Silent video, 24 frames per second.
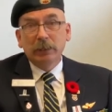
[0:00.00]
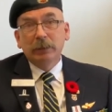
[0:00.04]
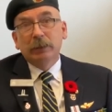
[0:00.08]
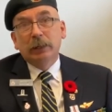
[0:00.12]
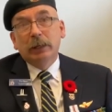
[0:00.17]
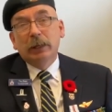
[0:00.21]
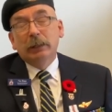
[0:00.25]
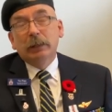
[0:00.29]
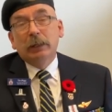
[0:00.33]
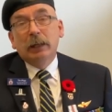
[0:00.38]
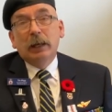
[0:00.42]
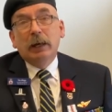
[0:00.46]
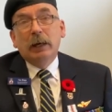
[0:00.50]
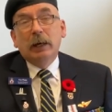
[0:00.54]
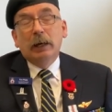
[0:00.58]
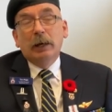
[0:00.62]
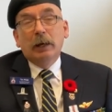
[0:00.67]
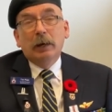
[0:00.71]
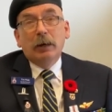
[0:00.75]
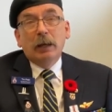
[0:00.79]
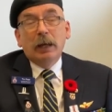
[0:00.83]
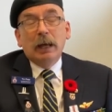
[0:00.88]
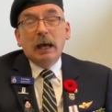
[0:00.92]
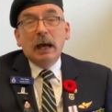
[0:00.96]
that
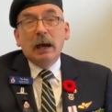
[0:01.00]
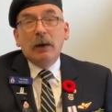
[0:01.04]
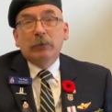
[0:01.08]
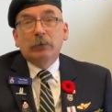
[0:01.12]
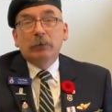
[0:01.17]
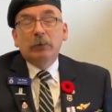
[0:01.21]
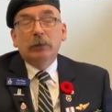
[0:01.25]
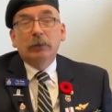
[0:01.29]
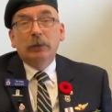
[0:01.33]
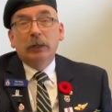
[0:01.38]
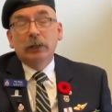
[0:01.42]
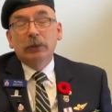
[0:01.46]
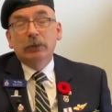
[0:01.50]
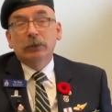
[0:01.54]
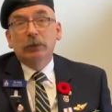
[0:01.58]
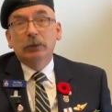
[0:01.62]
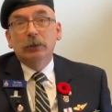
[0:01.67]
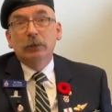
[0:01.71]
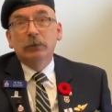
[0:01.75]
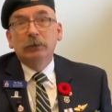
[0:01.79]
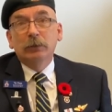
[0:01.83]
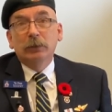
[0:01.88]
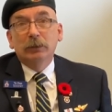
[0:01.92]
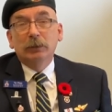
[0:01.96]
uh, after I
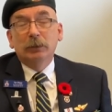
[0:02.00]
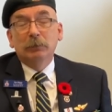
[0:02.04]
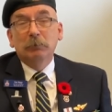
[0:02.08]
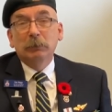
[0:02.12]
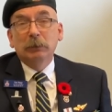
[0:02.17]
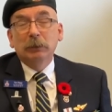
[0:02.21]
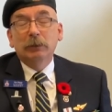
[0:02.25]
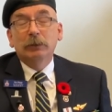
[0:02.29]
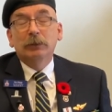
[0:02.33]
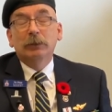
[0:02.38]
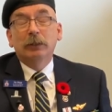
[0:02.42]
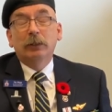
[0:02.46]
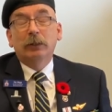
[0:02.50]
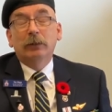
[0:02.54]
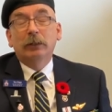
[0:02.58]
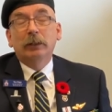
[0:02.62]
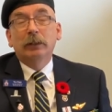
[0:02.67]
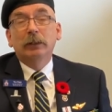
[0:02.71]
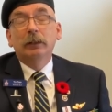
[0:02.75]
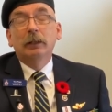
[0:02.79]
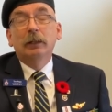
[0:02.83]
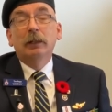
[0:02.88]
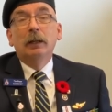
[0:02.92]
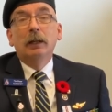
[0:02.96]
served in the
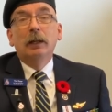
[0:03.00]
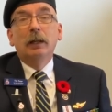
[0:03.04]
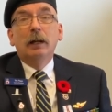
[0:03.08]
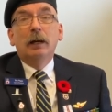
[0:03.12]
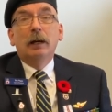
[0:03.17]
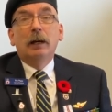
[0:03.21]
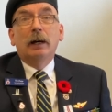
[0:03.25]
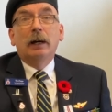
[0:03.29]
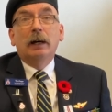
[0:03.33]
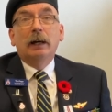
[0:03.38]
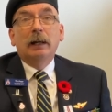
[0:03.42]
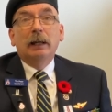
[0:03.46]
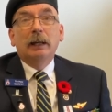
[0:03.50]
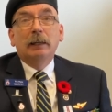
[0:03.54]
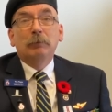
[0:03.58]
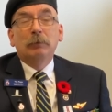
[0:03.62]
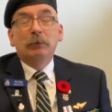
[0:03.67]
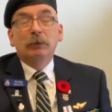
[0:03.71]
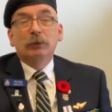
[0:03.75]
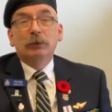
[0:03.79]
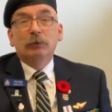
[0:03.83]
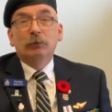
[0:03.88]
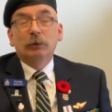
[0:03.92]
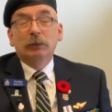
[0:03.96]
military, I
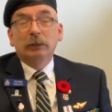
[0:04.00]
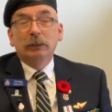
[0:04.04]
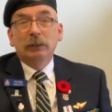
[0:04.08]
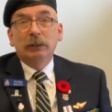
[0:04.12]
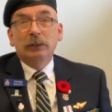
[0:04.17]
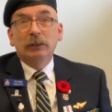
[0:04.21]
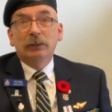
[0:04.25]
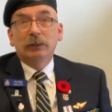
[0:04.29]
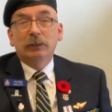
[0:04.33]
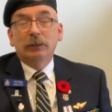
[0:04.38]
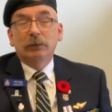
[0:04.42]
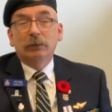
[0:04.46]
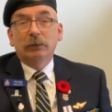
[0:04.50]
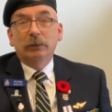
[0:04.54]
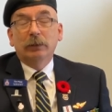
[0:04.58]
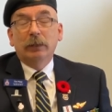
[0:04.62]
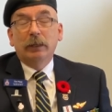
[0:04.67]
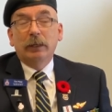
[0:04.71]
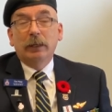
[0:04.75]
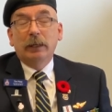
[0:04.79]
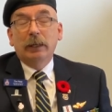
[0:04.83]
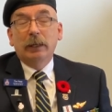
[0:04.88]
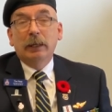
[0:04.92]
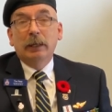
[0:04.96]
was released
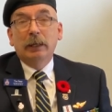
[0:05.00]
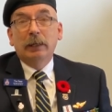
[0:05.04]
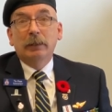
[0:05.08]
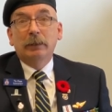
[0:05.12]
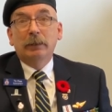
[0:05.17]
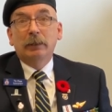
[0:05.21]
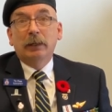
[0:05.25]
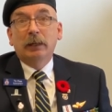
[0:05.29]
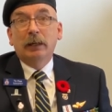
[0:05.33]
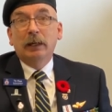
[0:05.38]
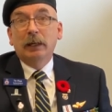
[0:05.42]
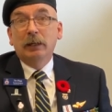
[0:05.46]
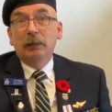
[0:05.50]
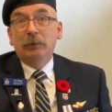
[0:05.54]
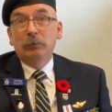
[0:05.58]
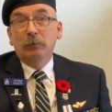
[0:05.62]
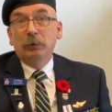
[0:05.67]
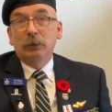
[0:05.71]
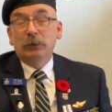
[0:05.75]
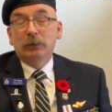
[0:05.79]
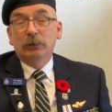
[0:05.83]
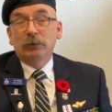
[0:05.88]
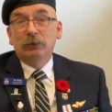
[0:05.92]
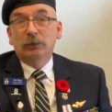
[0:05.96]
and I
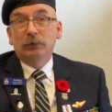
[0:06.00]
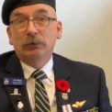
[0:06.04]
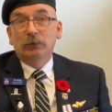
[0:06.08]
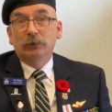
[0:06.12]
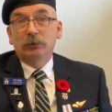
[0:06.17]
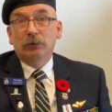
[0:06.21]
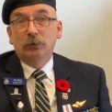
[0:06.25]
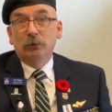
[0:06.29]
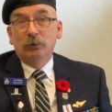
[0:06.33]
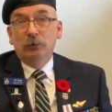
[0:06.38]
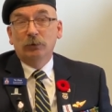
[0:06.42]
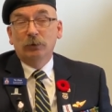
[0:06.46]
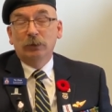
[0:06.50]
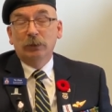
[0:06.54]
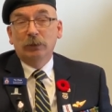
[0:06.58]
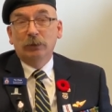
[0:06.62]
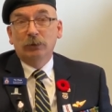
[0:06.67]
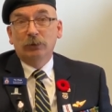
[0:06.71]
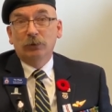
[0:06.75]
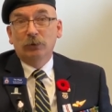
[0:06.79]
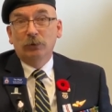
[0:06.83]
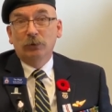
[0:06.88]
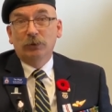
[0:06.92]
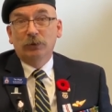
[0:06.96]
went to
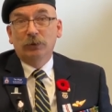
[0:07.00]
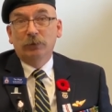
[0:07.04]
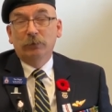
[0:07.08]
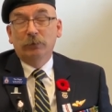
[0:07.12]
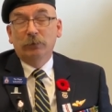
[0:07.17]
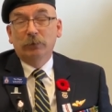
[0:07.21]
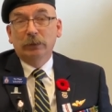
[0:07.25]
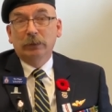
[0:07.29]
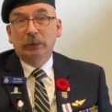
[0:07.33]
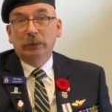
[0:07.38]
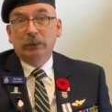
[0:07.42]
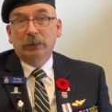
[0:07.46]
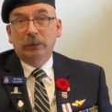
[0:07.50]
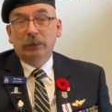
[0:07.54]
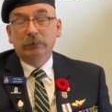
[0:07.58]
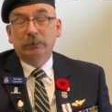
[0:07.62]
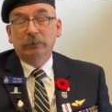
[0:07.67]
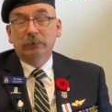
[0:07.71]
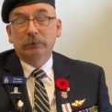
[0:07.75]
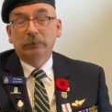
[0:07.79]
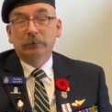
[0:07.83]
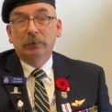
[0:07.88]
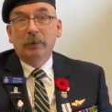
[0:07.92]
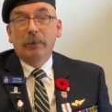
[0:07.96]
into civilian life.
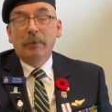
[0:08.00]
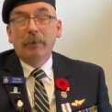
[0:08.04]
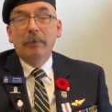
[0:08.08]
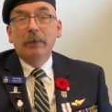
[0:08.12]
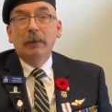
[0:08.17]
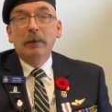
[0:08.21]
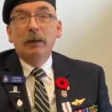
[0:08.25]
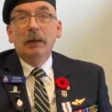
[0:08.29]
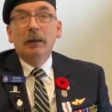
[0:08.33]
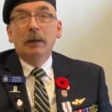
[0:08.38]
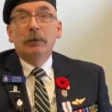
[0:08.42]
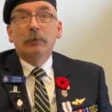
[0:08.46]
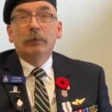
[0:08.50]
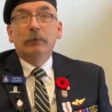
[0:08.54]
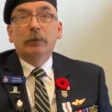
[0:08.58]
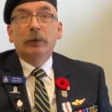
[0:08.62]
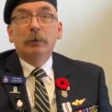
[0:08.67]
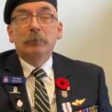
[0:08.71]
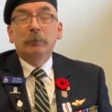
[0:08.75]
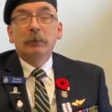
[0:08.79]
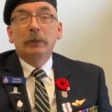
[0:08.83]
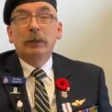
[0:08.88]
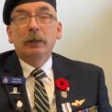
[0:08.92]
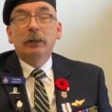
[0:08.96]

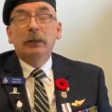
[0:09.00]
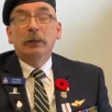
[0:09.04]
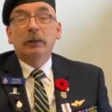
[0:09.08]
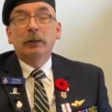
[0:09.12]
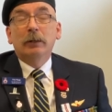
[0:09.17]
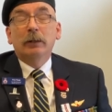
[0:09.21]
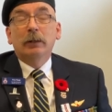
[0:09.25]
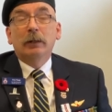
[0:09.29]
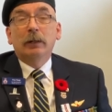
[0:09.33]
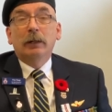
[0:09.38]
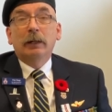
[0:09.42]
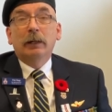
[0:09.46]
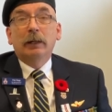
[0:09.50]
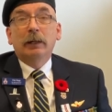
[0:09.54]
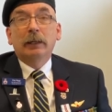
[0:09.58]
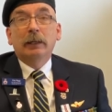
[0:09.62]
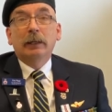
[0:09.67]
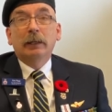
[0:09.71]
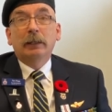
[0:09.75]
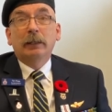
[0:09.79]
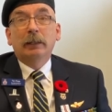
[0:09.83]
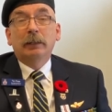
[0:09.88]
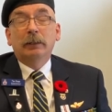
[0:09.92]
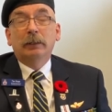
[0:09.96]
From there,
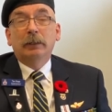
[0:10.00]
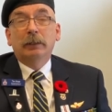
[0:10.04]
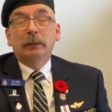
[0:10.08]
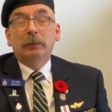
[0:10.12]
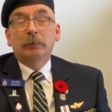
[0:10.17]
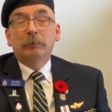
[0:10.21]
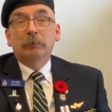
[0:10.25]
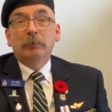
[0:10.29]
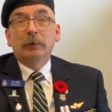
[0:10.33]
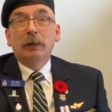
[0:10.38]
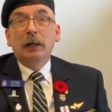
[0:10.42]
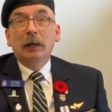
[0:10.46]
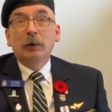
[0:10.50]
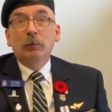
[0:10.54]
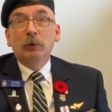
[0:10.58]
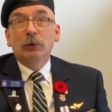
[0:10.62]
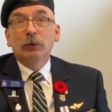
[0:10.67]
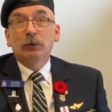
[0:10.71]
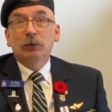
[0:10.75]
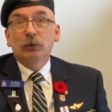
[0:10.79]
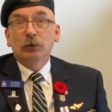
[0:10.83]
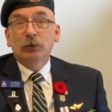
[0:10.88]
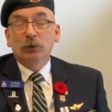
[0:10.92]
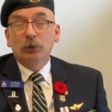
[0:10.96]
I, um, I went
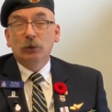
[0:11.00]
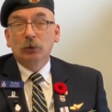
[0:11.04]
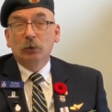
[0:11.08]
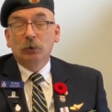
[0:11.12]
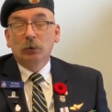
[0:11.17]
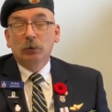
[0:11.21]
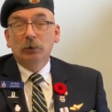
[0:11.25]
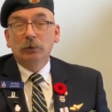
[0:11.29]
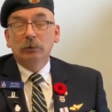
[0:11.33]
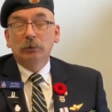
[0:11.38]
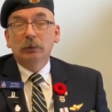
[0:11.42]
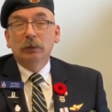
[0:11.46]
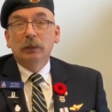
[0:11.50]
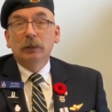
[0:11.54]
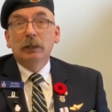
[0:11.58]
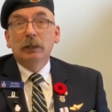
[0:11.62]
to school,